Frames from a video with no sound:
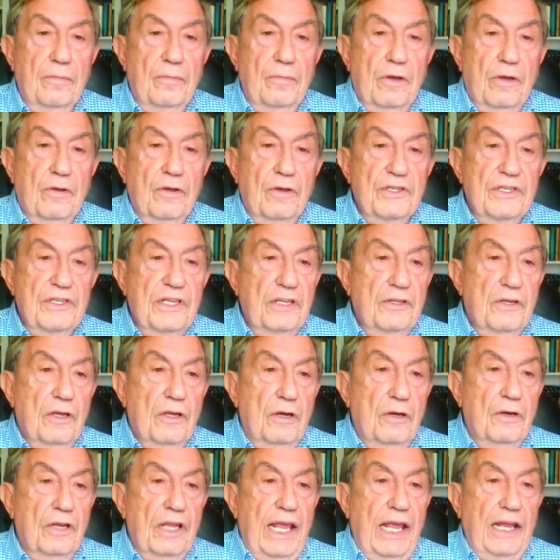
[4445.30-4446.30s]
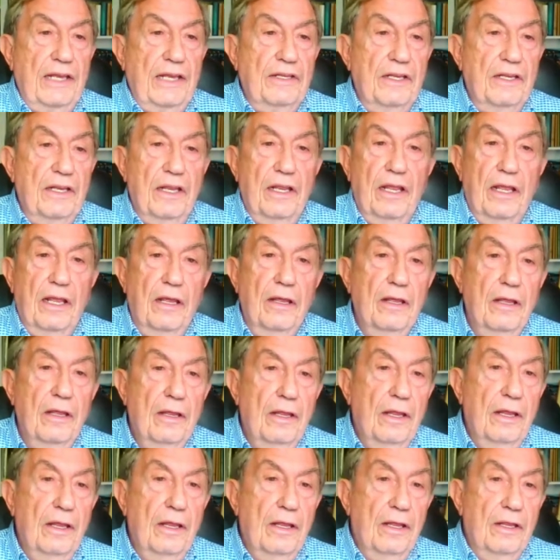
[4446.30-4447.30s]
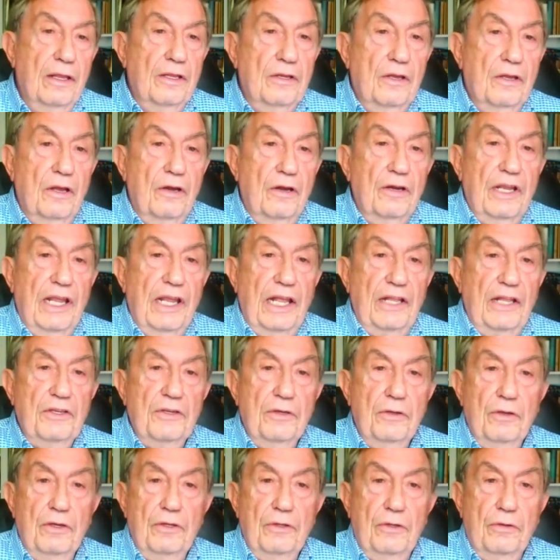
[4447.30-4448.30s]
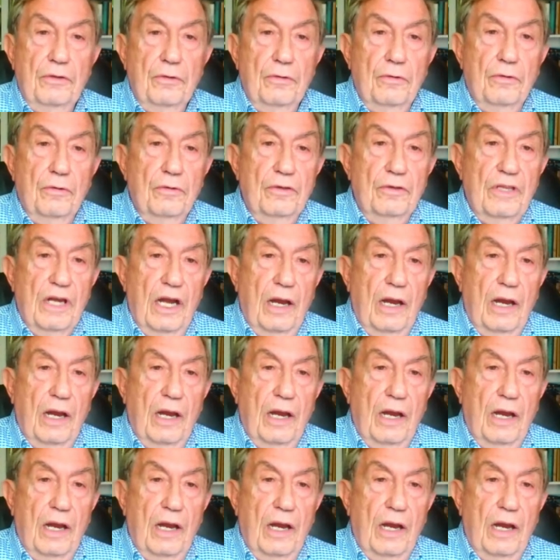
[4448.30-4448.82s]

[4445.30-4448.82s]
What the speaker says: because it's going to get you're going to get you into